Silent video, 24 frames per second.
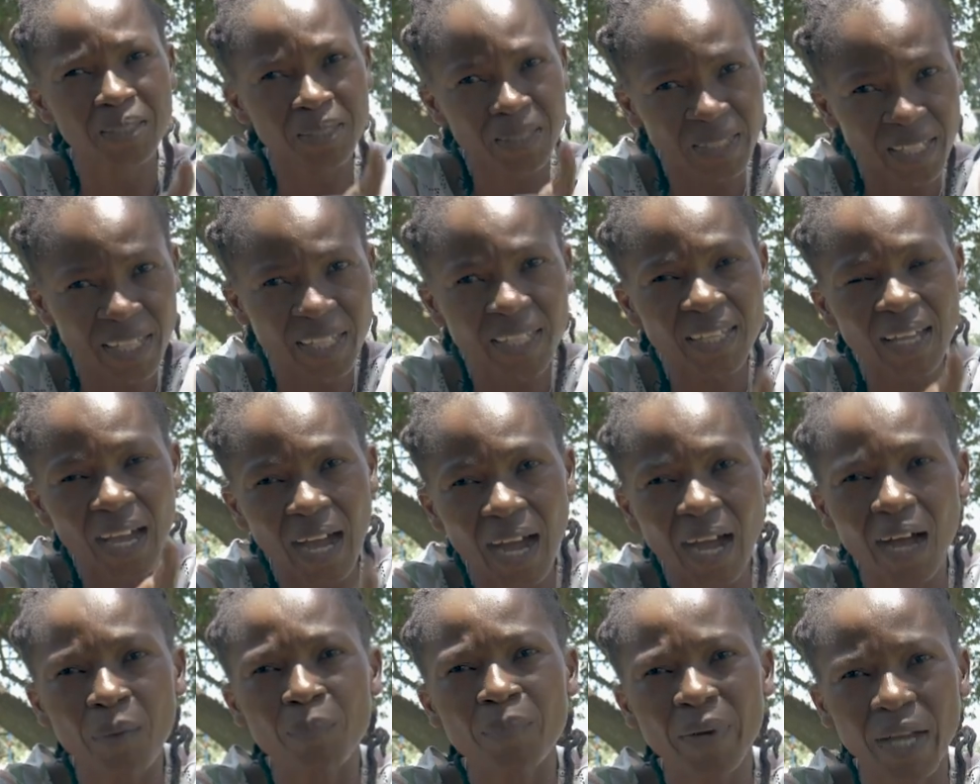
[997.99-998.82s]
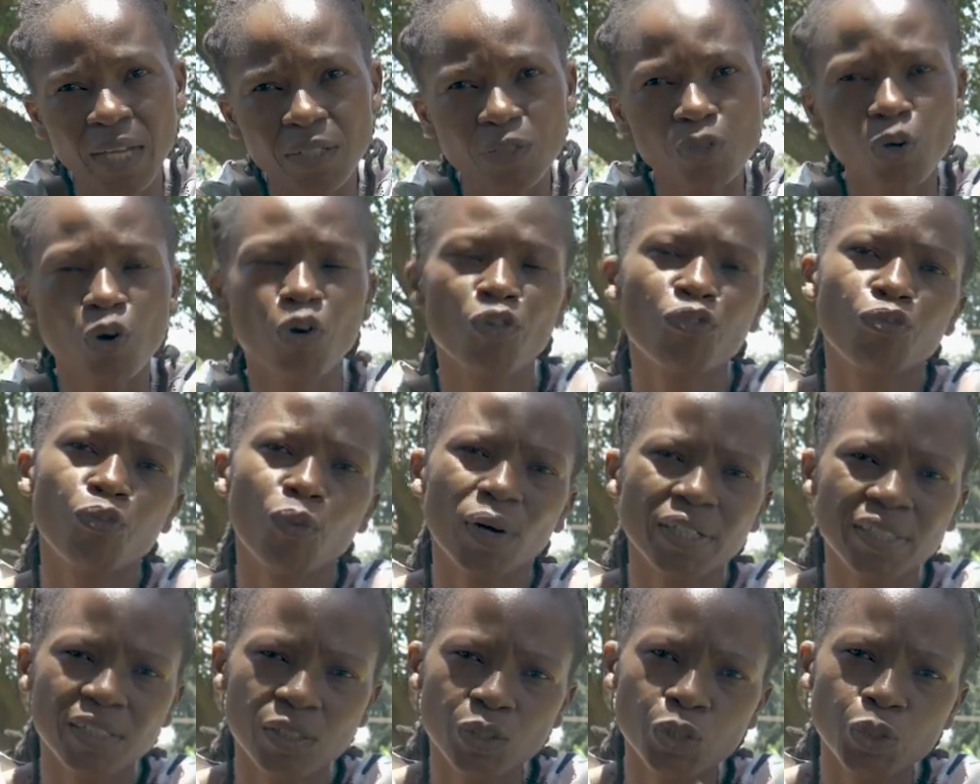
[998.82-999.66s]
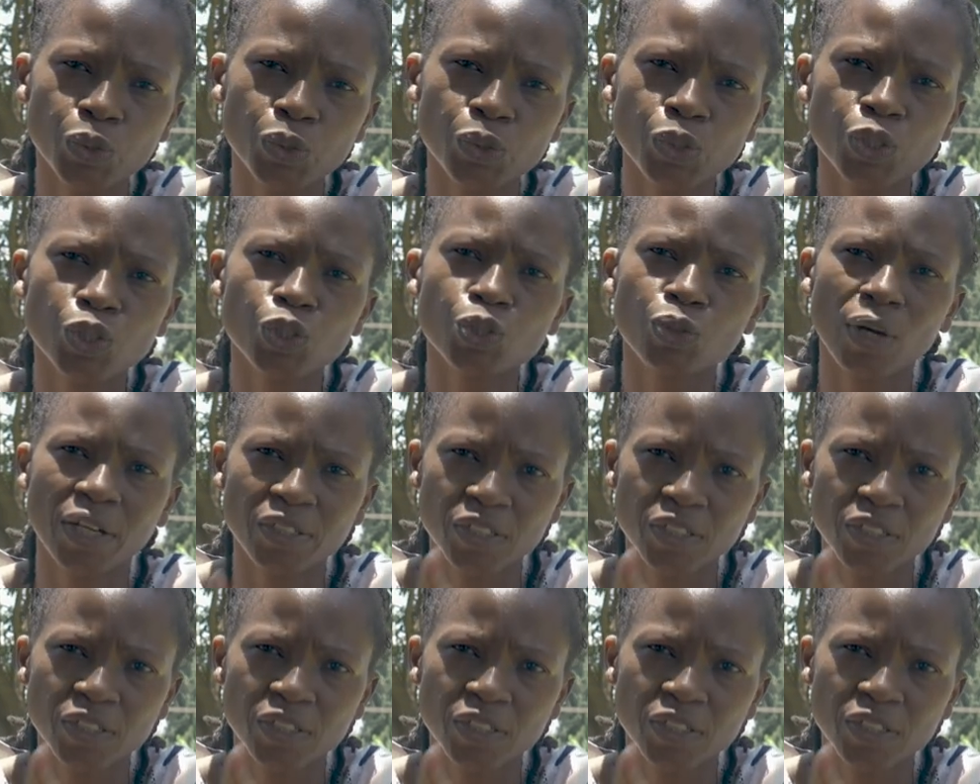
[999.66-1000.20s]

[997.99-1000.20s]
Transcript: they are part of what is used to